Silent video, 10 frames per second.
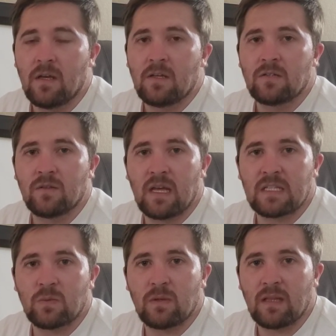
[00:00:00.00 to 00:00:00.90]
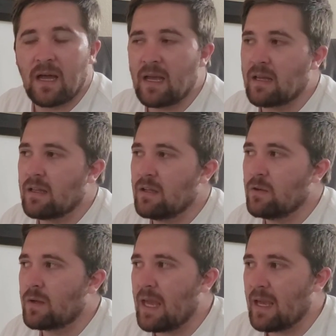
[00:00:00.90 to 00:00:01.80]
So that's when like you
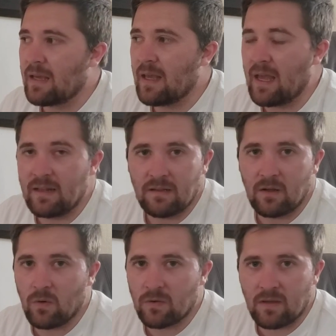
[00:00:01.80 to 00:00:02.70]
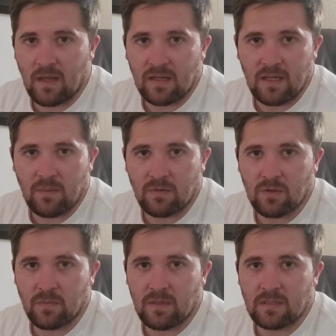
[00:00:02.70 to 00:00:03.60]
can't get any lower than that temperature,
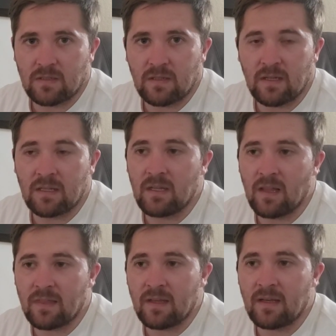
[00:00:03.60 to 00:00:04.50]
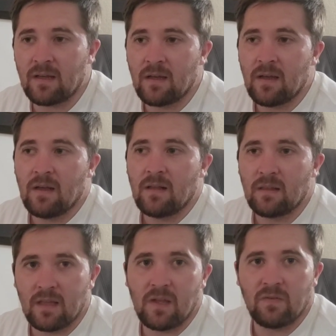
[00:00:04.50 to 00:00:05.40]
basically. Like nothing
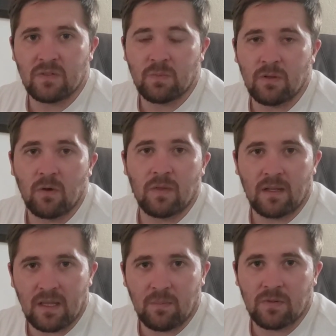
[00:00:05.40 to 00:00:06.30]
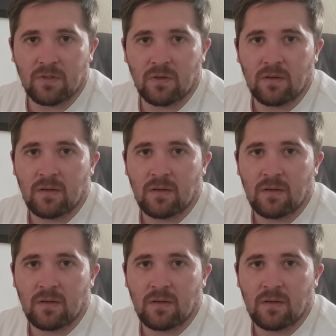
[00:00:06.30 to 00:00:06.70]
lives below that temperature.